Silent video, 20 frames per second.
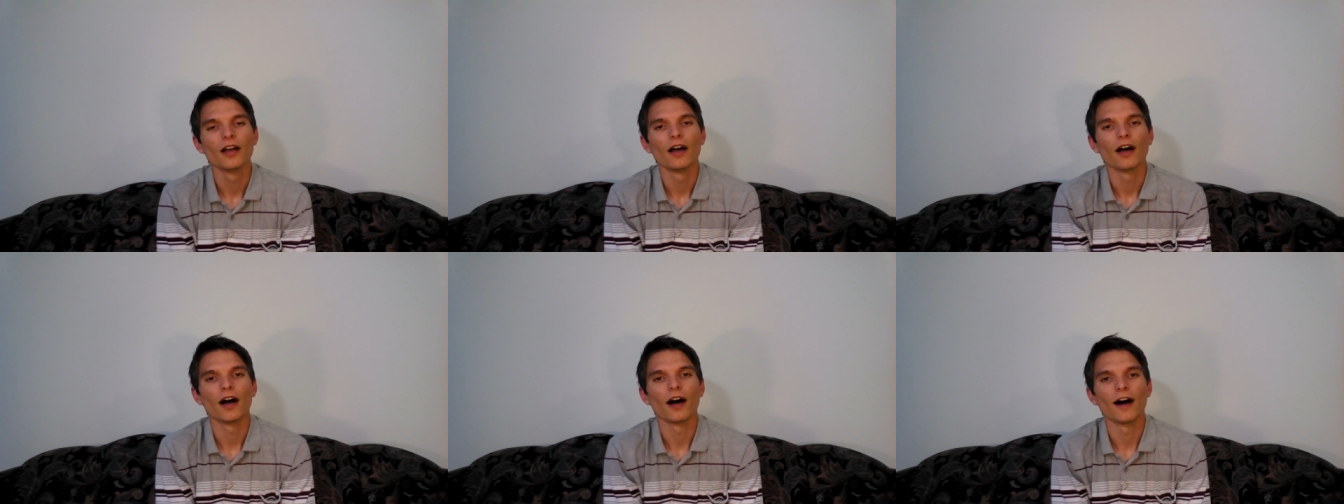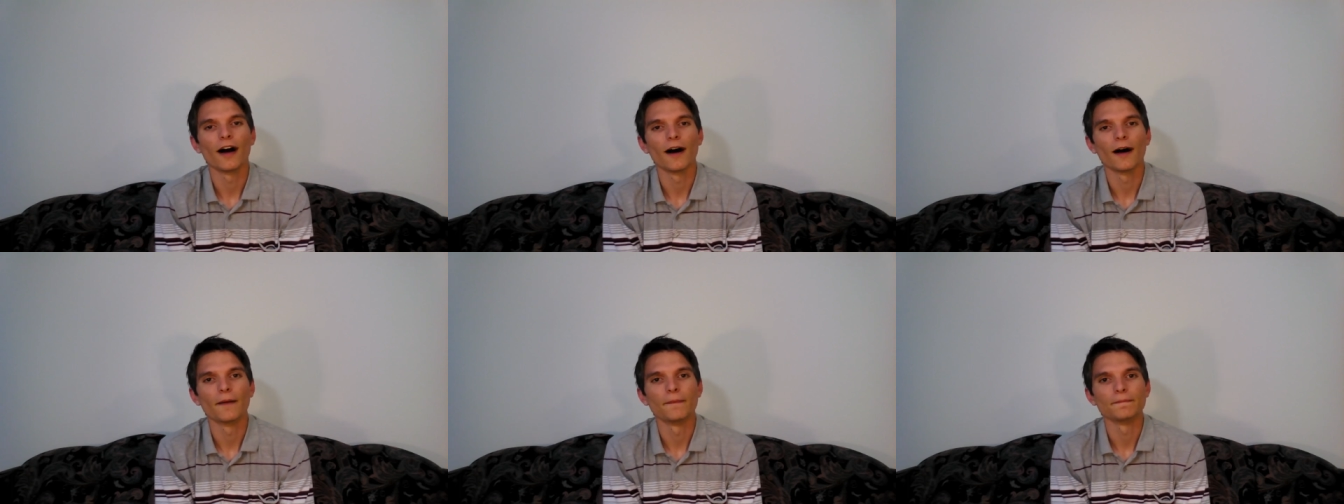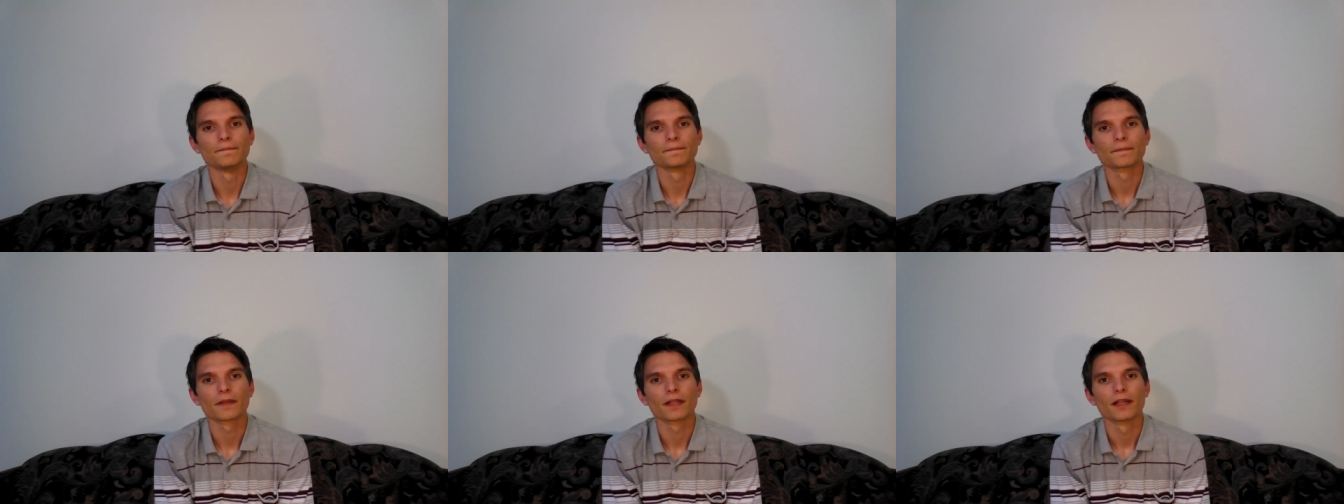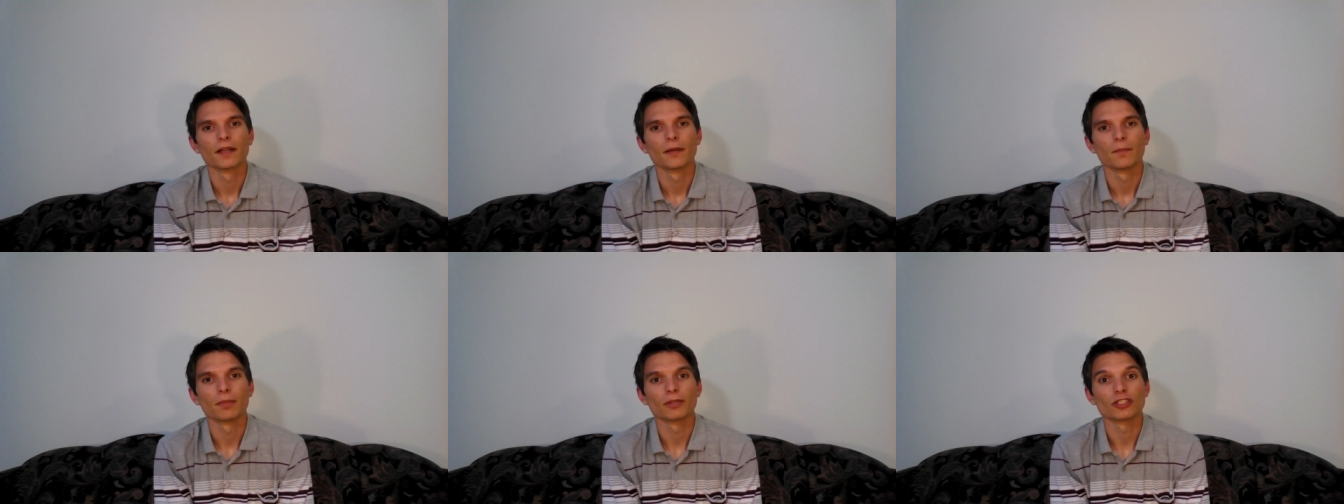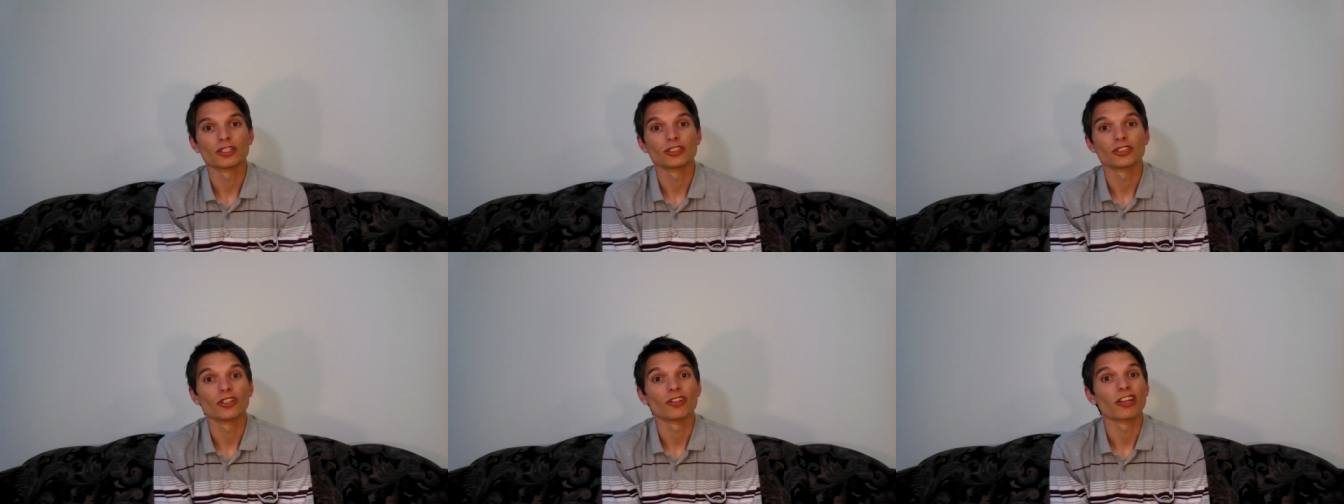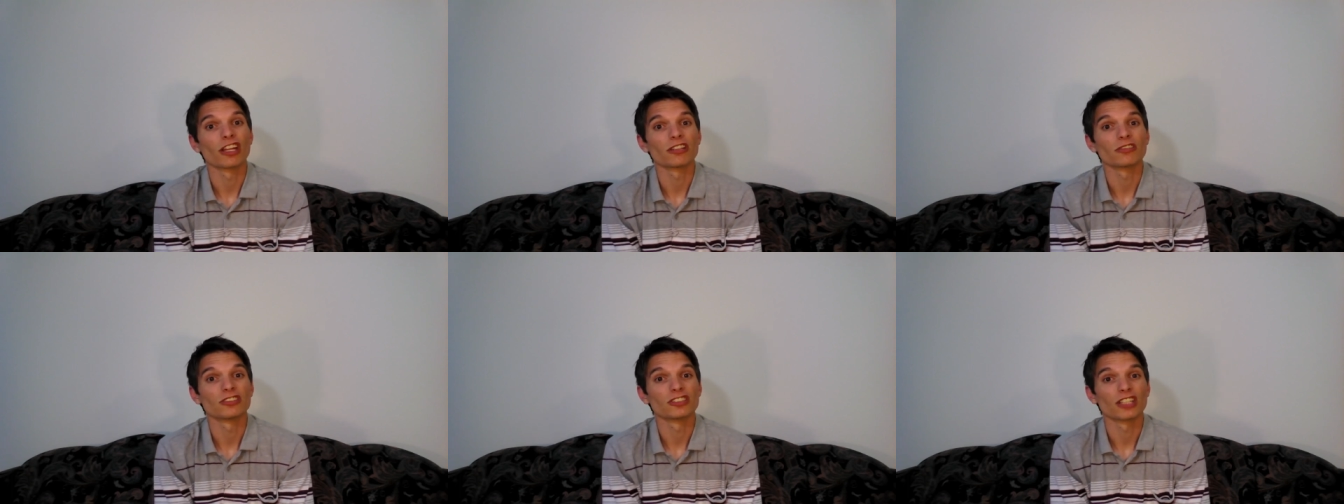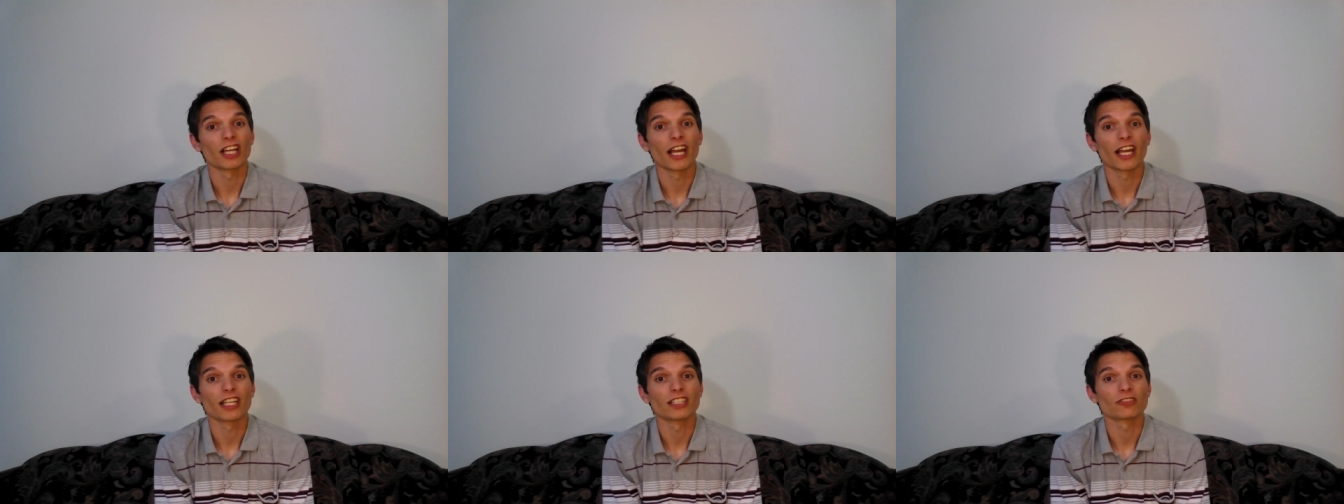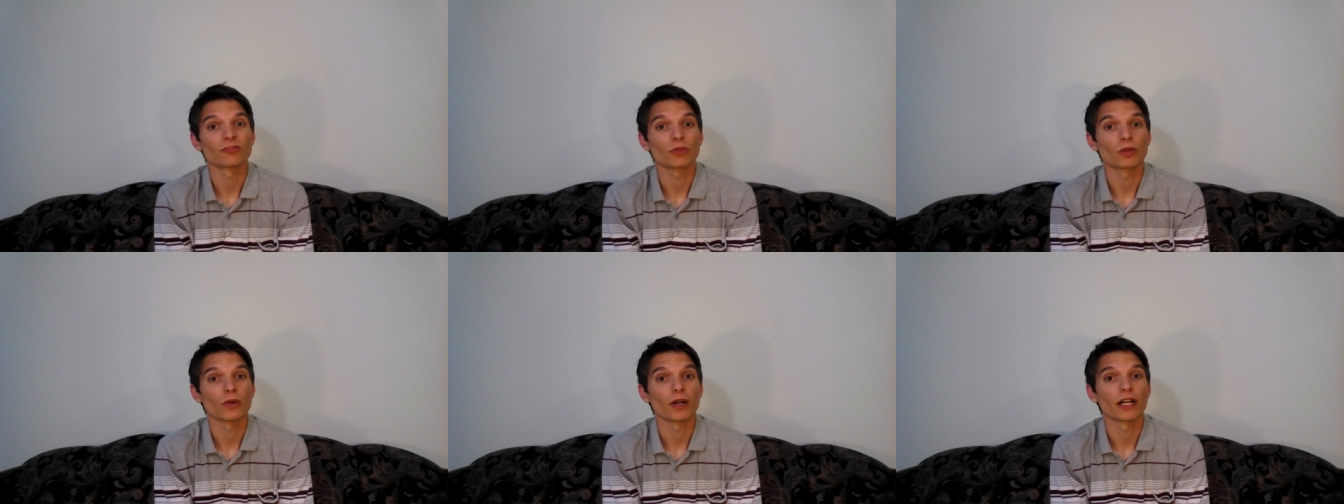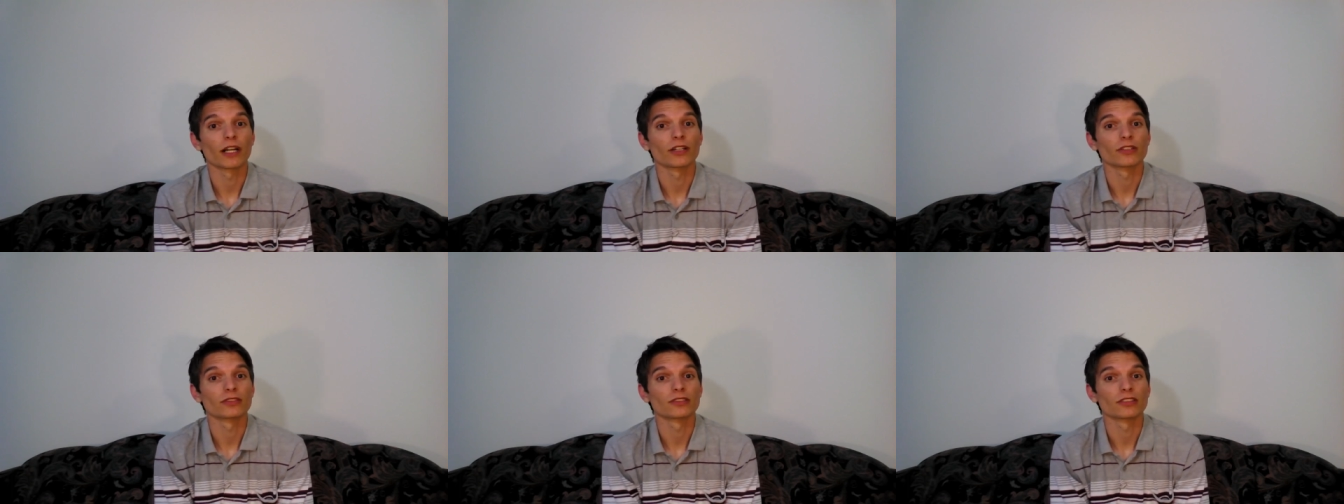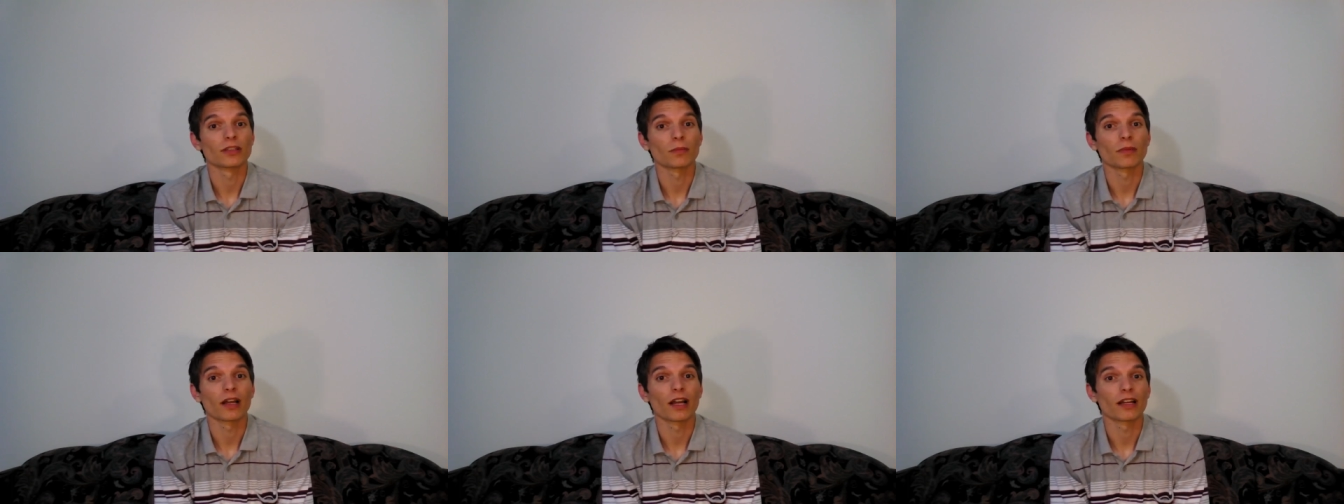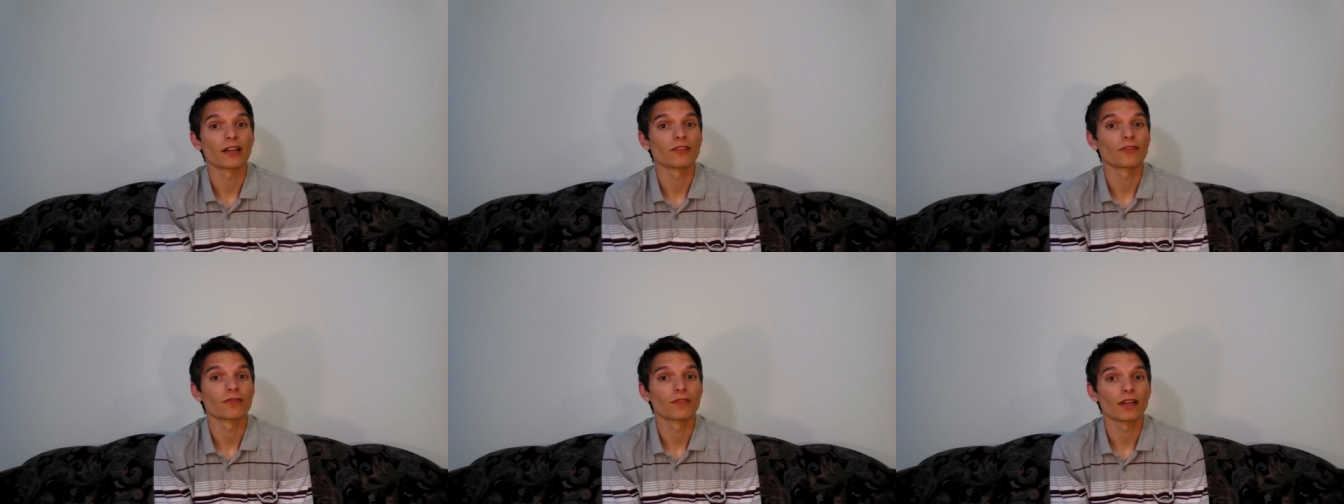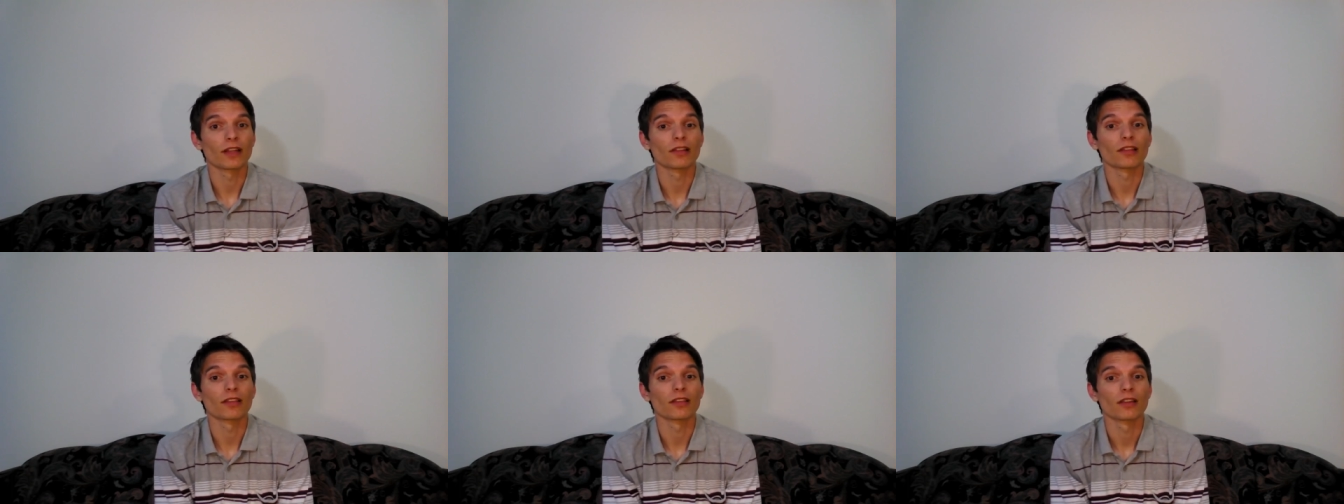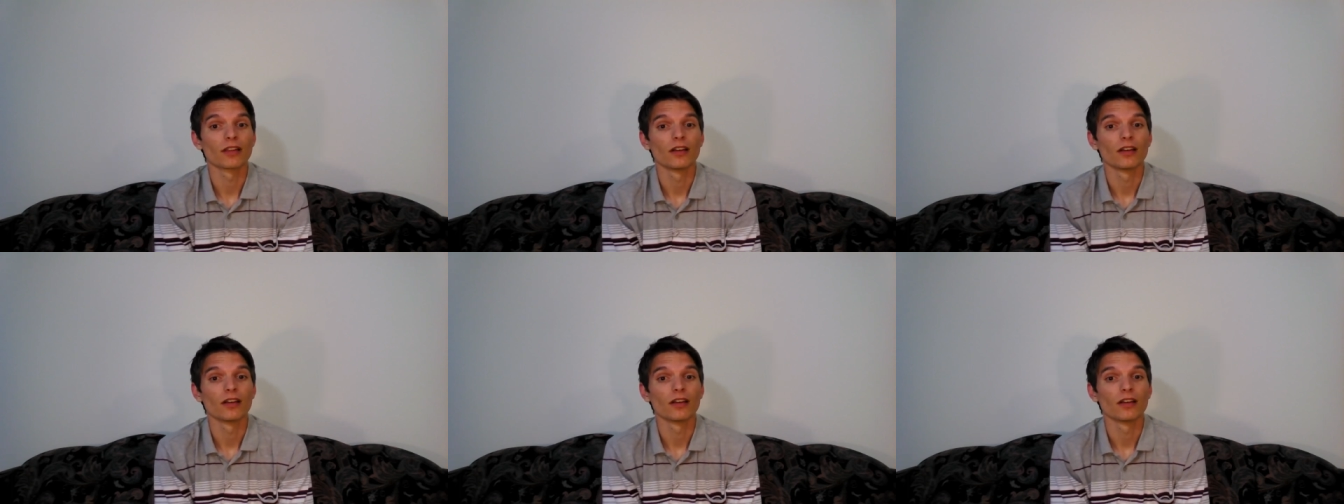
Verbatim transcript: Um, But just know that science requires some kind of faith,